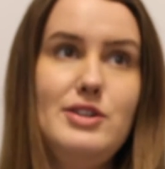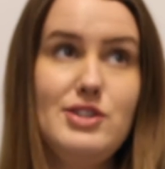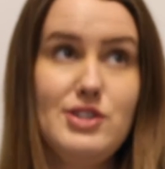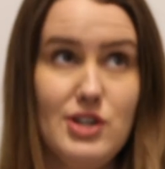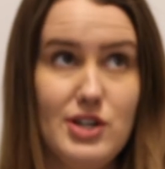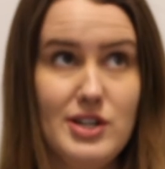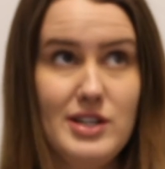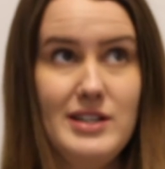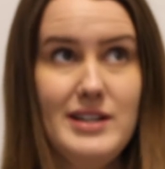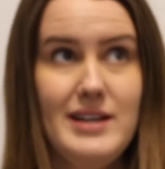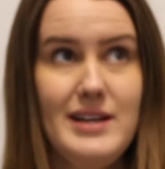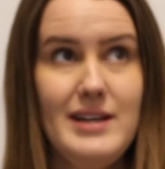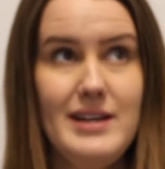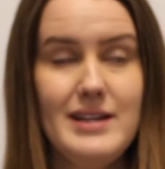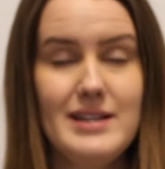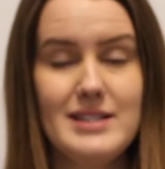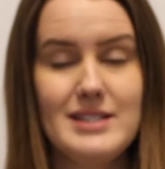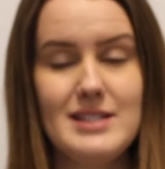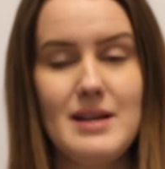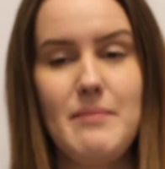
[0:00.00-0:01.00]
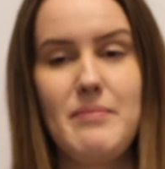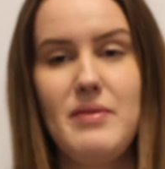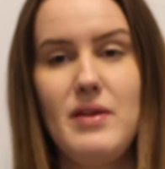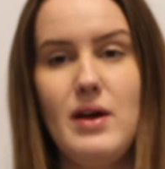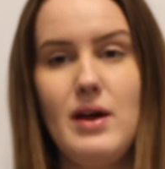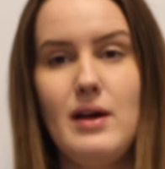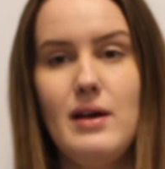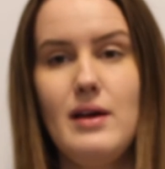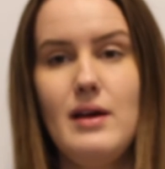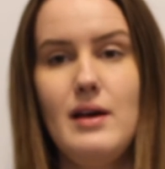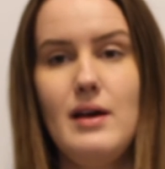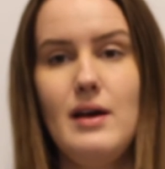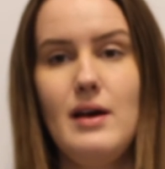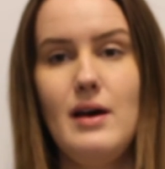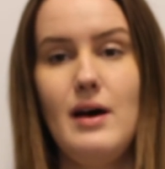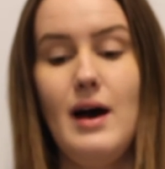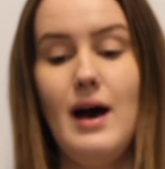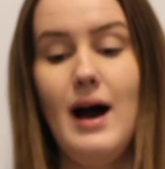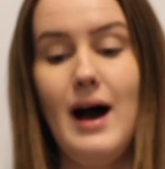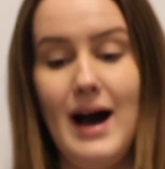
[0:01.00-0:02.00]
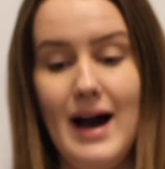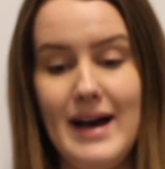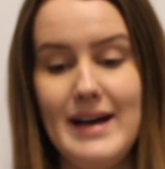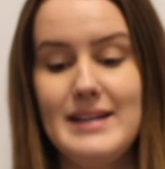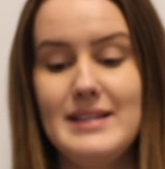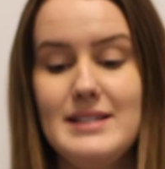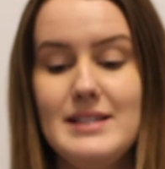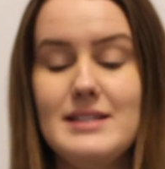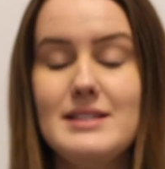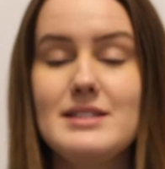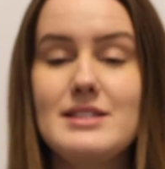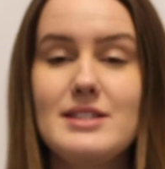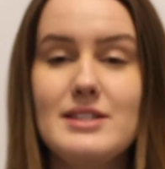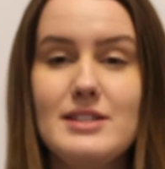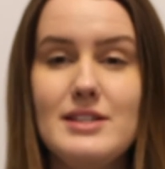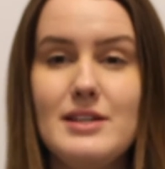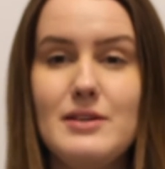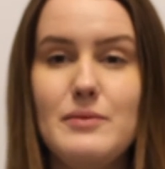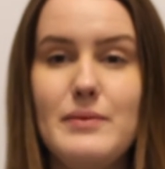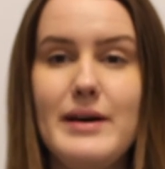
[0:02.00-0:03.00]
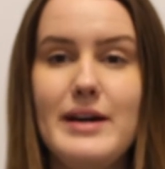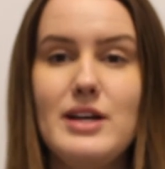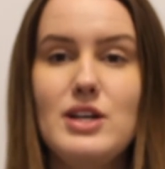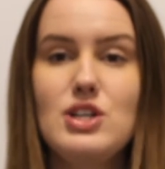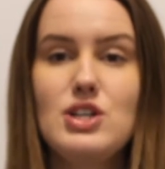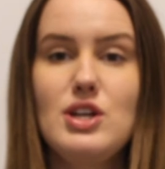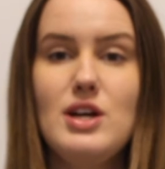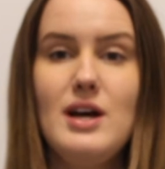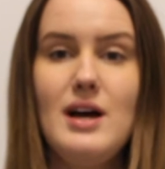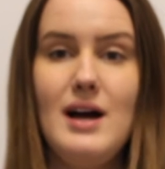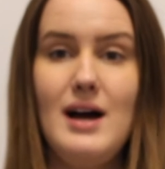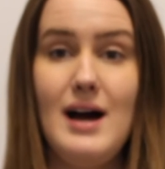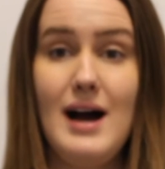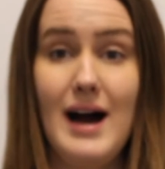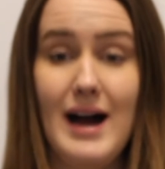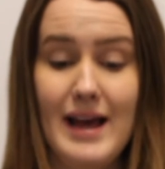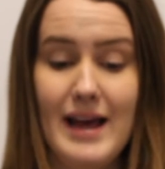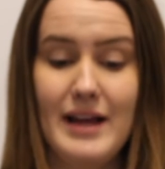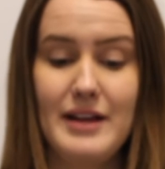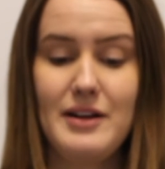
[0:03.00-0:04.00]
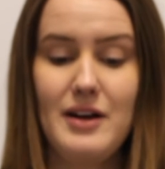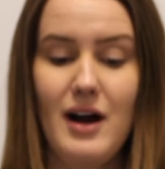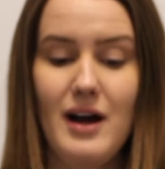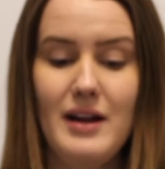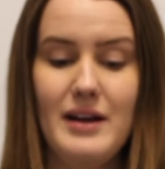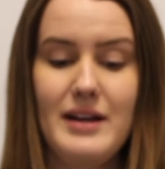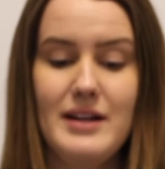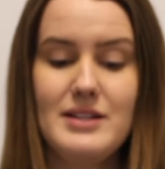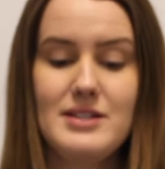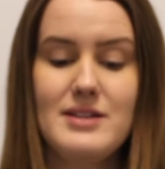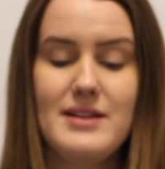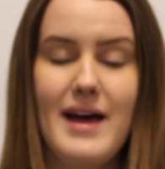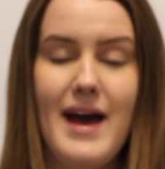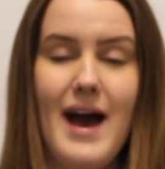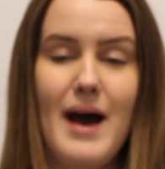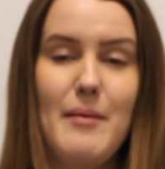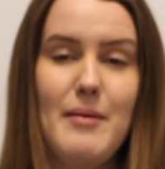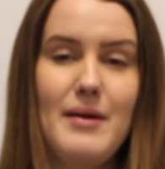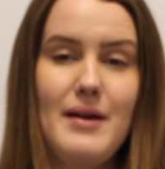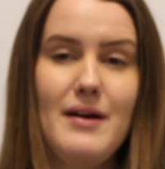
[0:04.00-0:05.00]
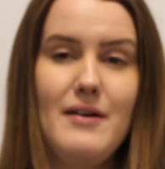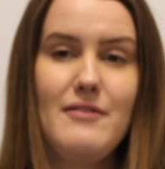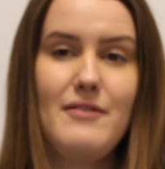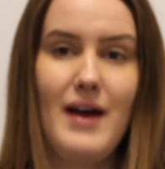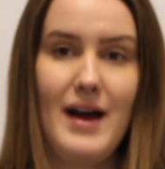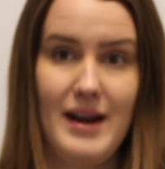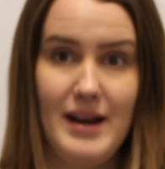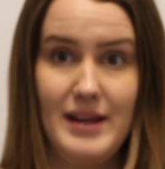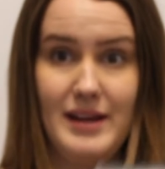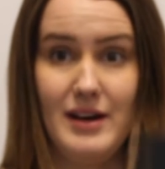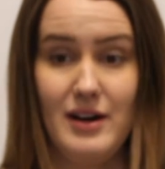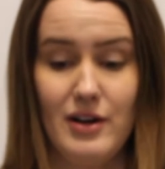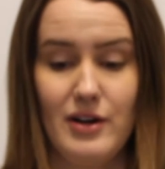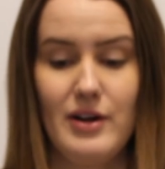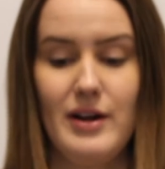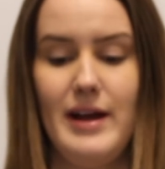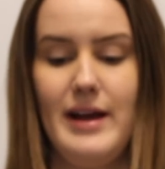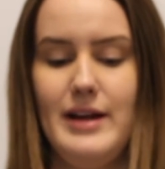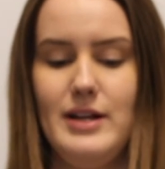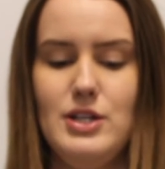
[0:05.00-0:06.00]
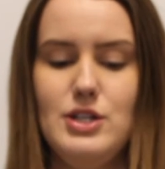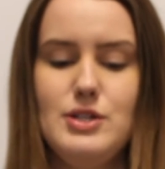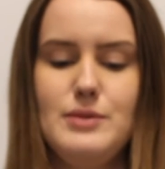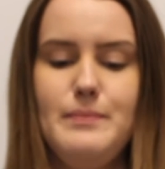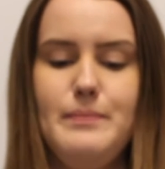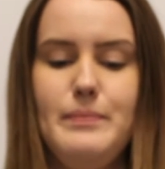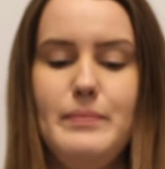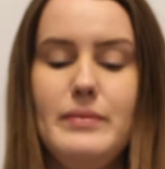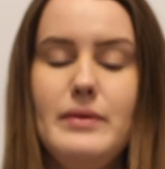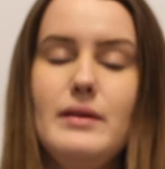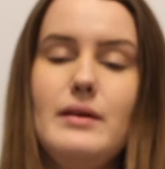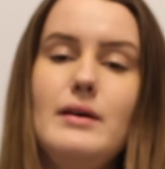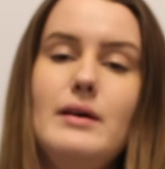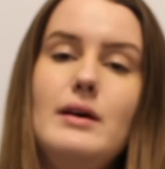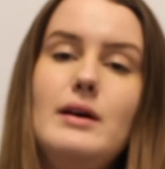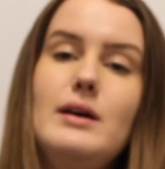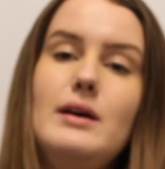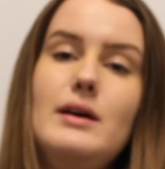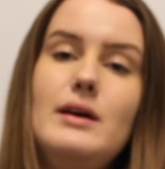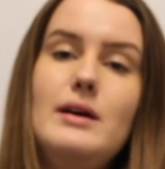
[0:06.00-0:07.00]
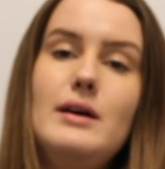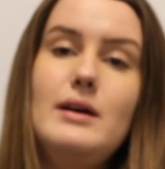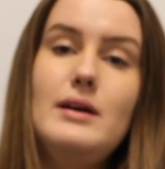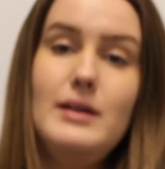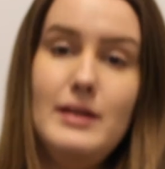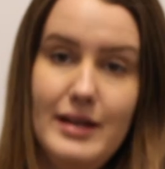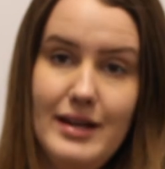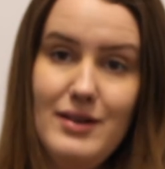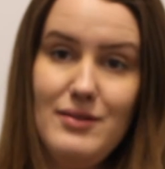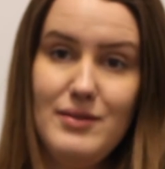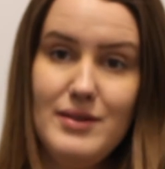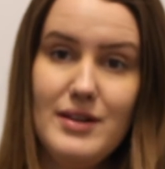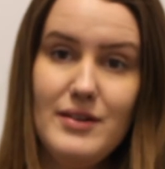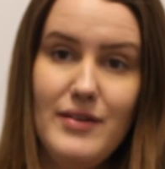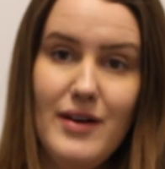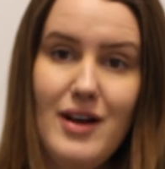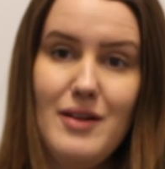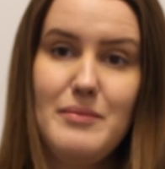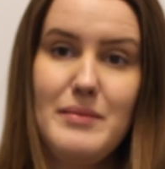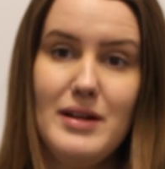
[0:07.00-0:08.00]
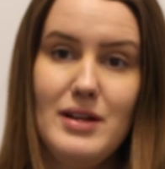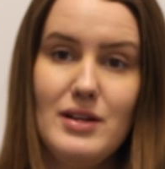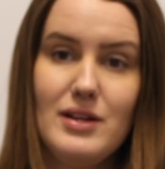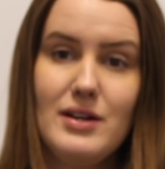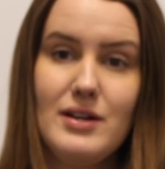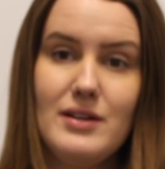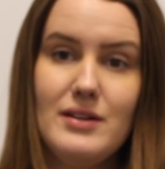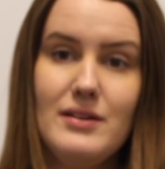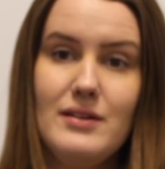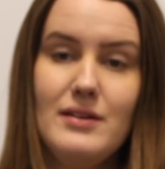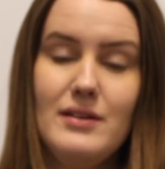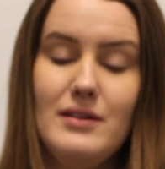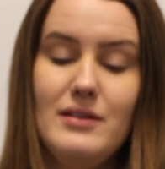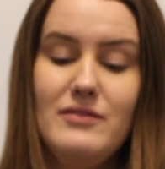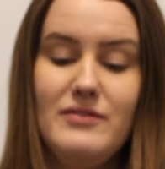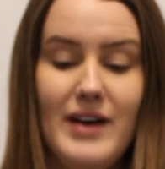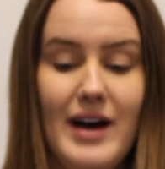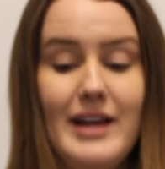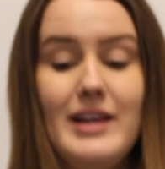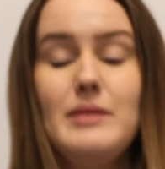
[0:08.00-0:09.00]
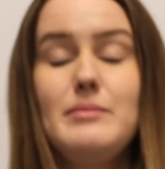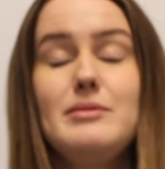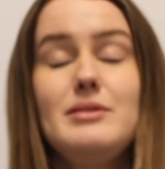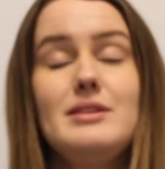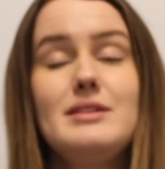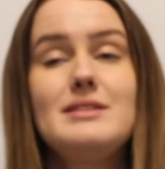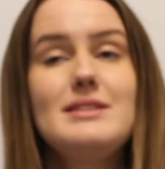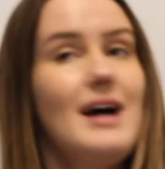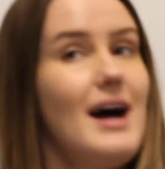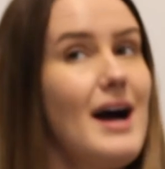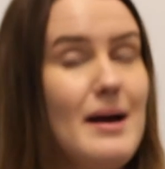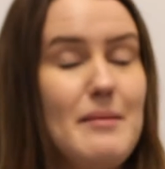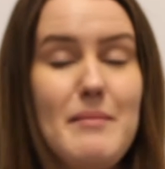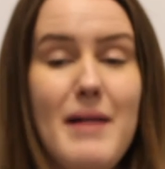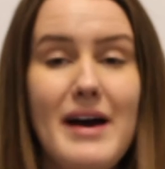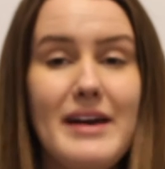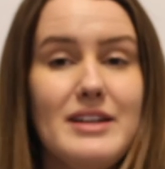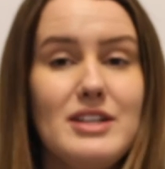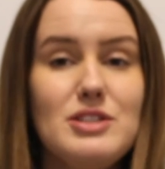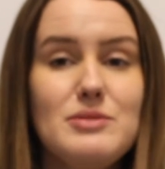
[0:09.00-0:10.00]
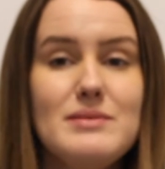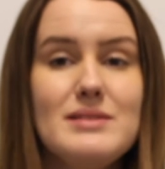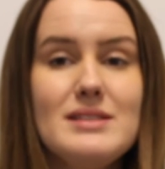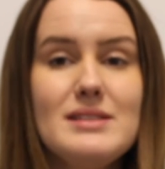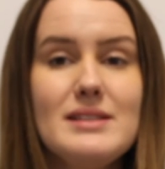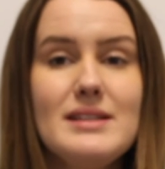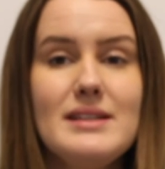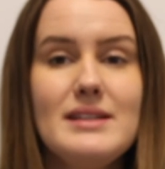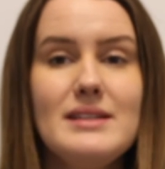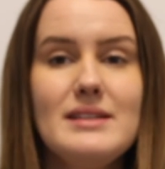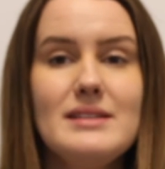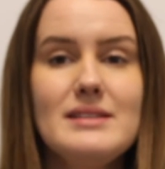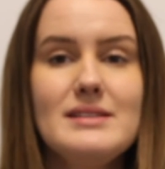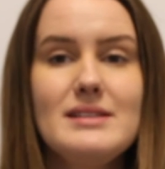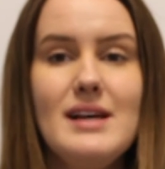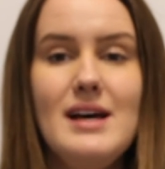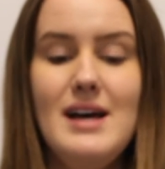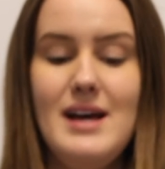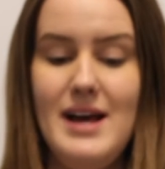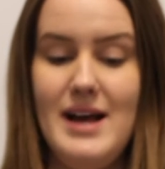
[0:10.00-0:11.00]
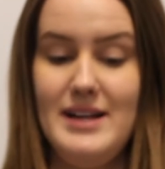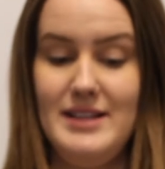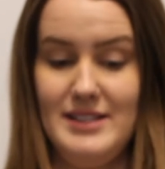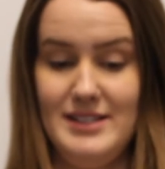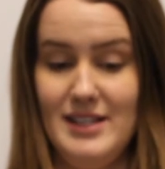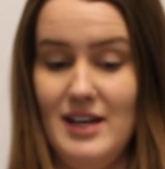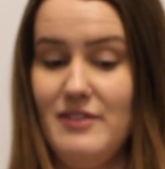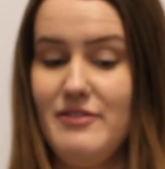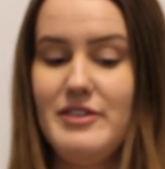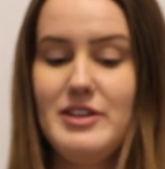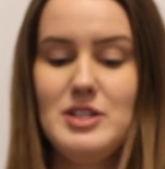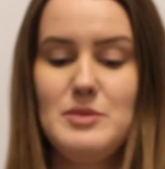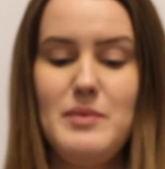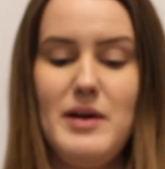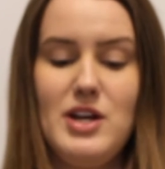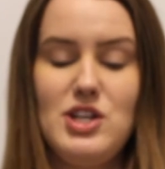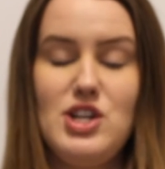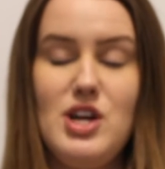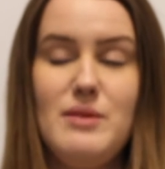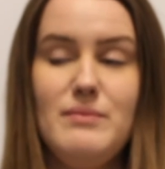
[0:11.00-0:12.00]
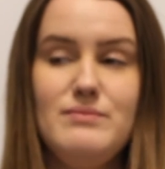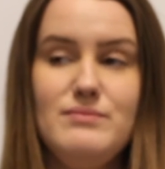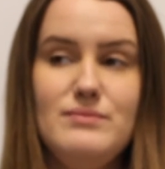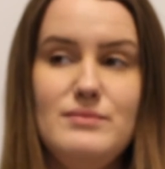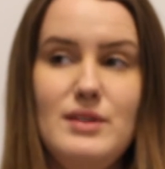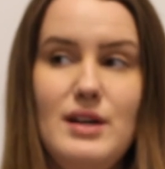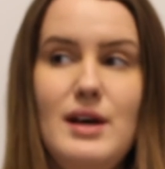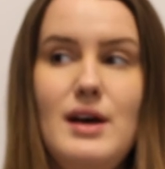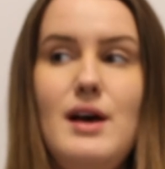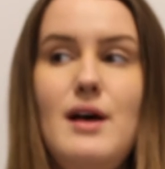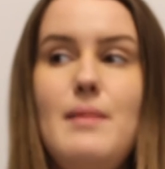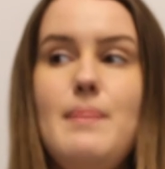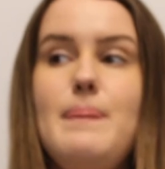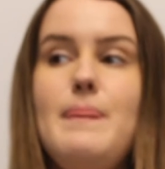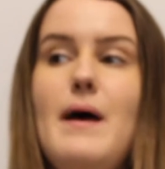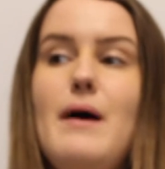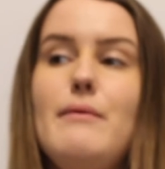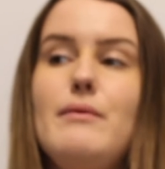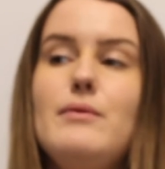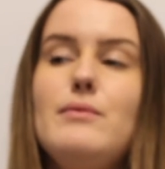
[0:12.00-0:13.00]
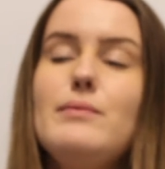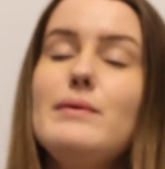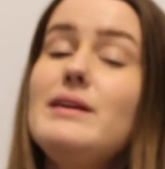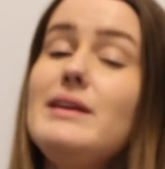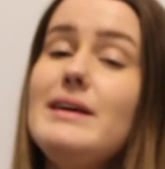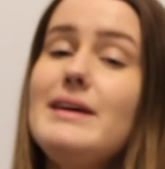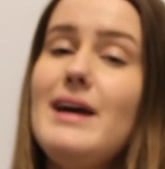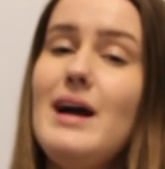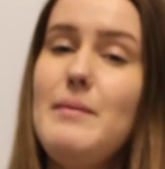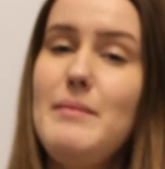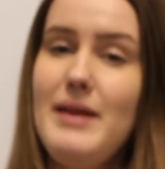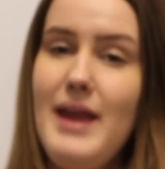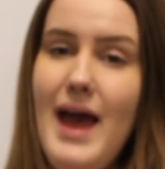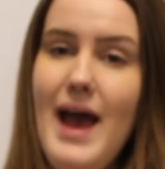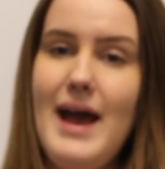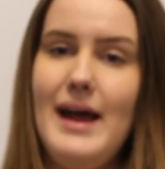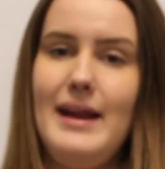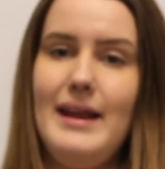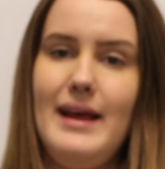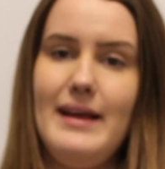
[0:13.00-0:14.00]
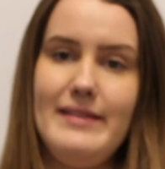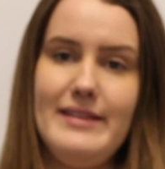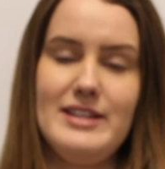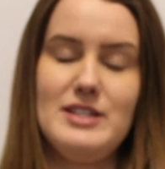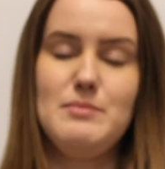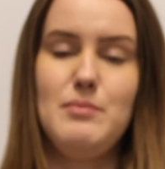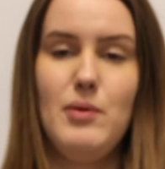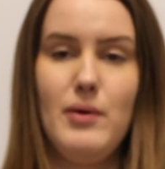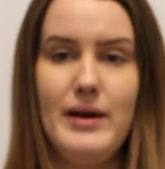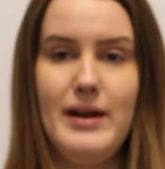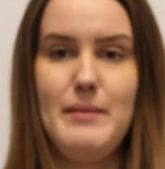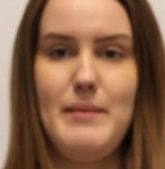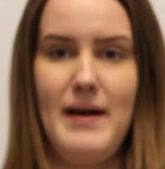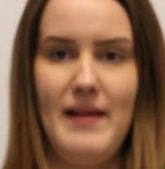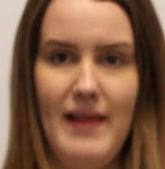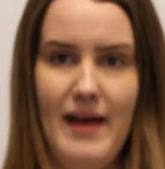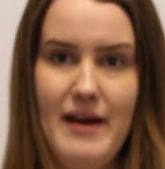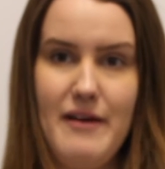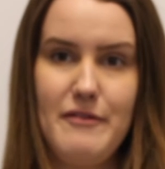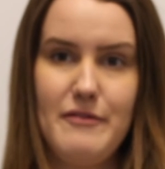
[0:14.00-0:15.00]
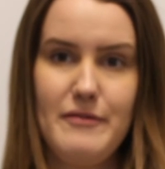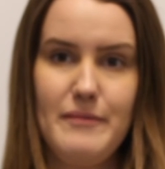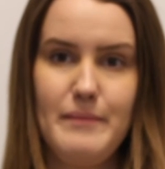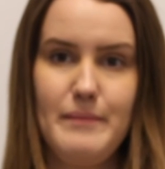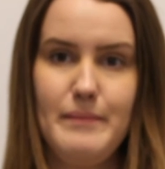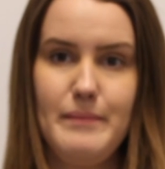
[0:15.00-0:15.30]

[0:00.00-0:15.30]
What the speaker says: Journaling is something I sincerely wish I had gotten into the habit of at a younger age. It would have helped me learn valuable time management skills and self-expression that would really come in handy at this point in my life.